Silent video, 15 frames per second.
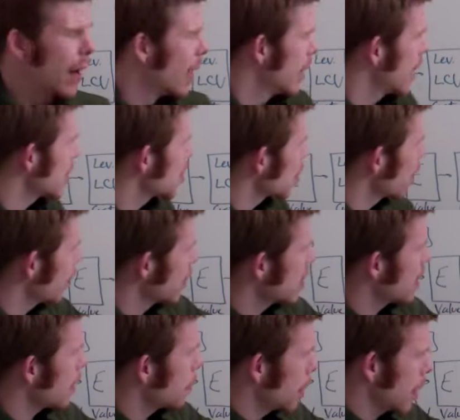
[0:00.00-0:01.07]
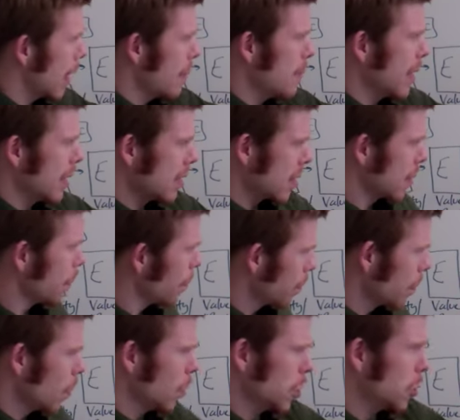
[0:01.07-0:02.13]
And that's sort of a step that I missed,
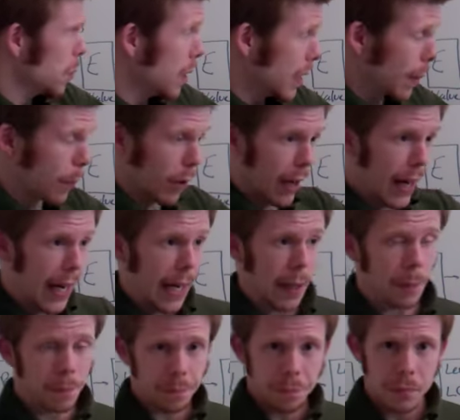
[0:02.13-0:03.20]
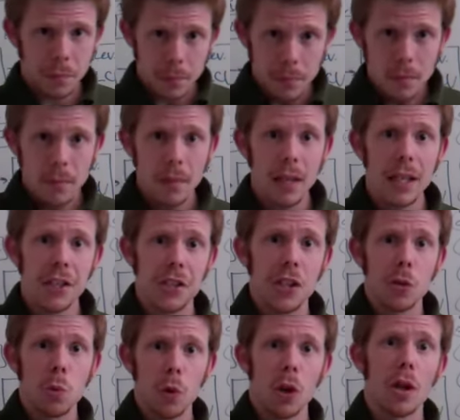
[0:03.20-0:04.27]
which would be number 8. It's
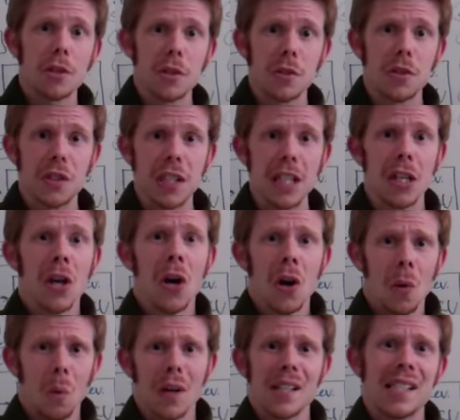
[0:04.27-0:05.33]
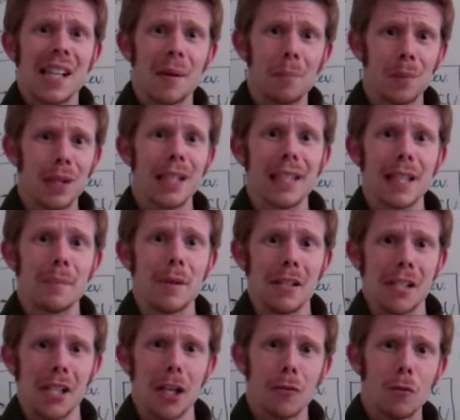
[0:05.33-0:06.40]
just we'll also see what is completely
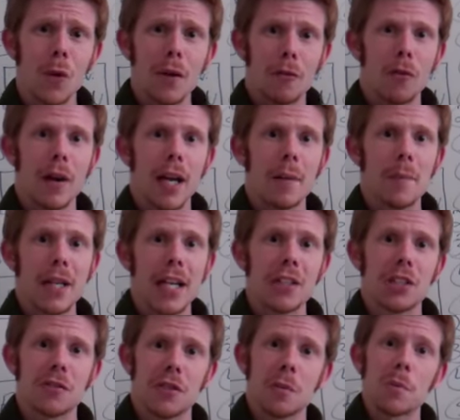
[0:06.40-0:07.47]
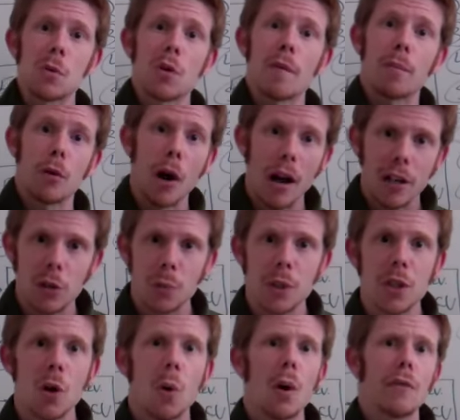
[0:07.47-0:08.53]
missing. If we have a recommendation of some sort of product we
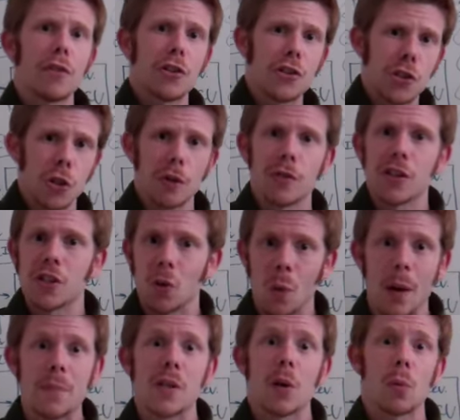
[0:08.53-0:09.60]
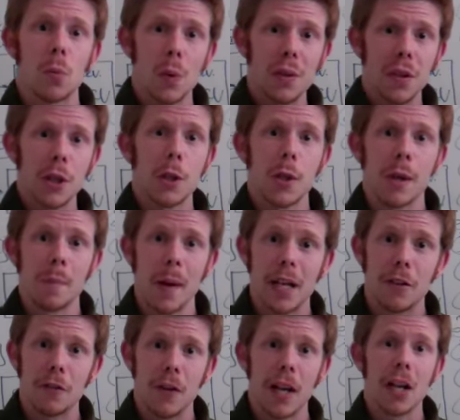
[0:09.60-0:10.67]
know of or service or website where we think it could
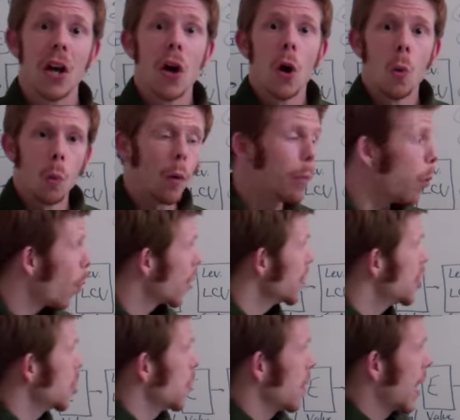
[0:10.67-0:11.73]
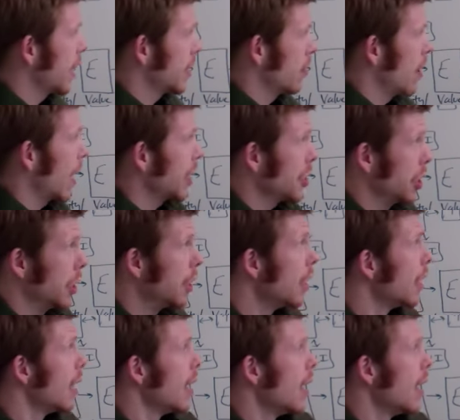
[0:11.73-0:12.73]
benefit, we'll point you in that direction.